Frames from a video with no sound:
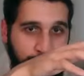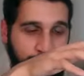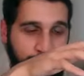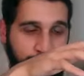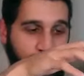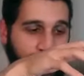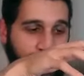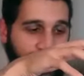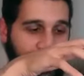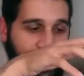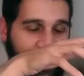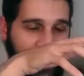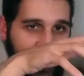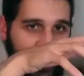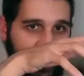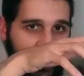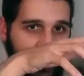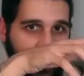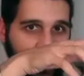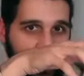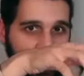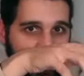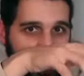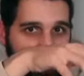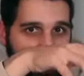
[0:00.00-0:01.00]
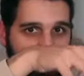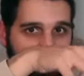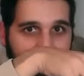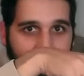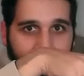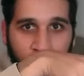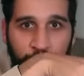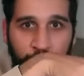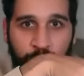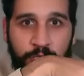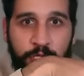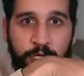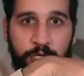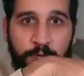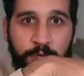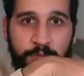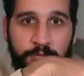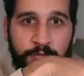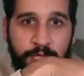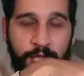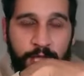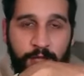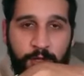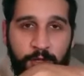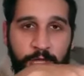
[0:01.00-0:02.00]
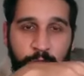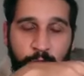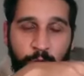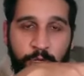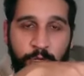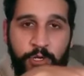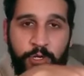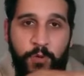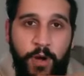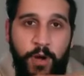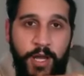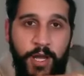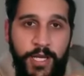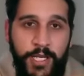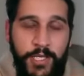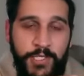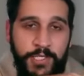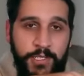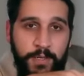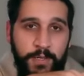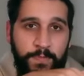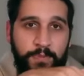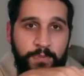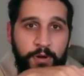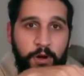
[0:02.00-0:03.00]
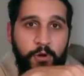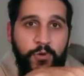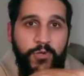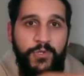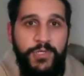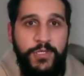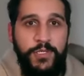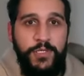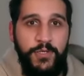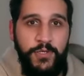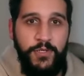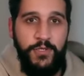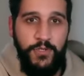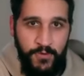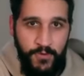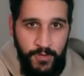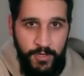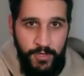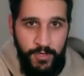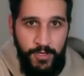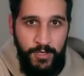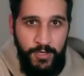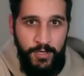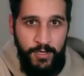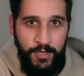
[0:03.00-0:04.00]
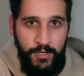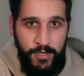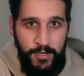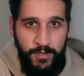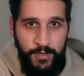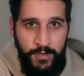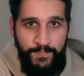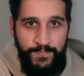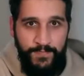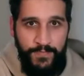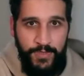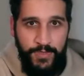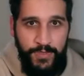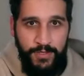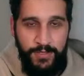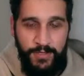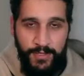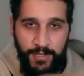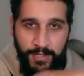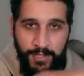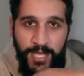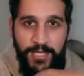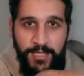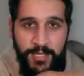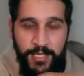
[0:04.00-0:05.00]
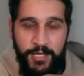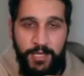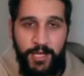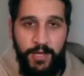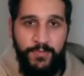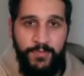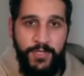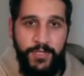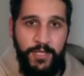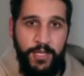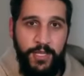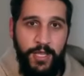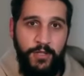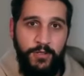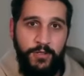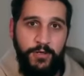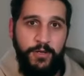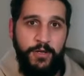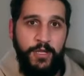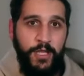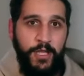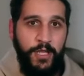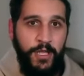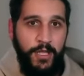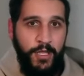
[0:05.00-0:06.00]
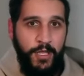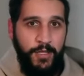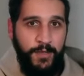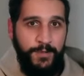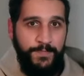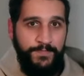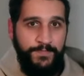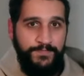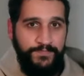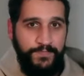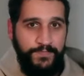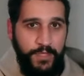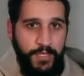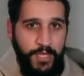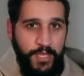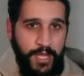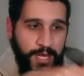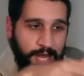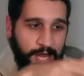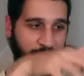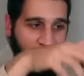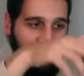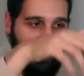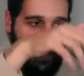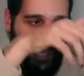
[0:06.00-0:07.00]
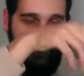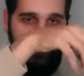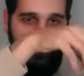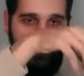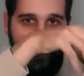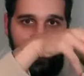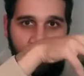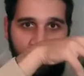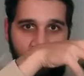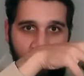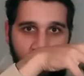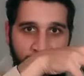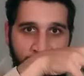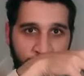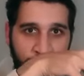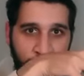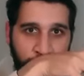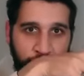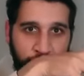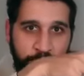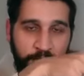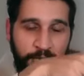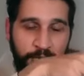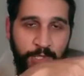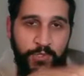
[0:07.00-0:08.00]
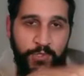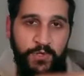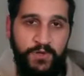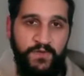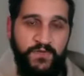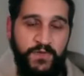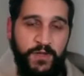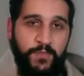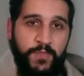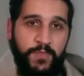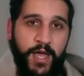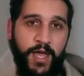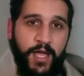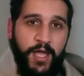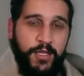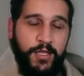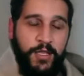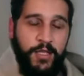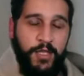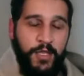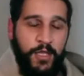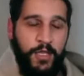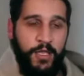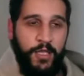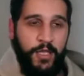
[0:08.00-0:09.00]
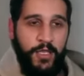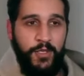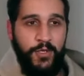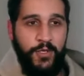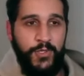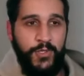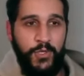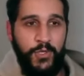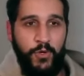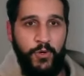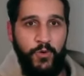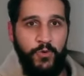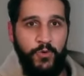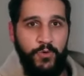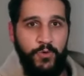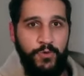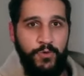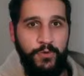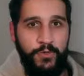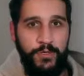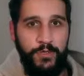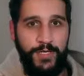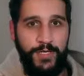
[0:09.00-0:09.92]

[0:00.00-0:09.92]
the teeth should naturally come together. That's what your body's supposed to do. Lightly come together and have, give each other that sort of sensory feedback. So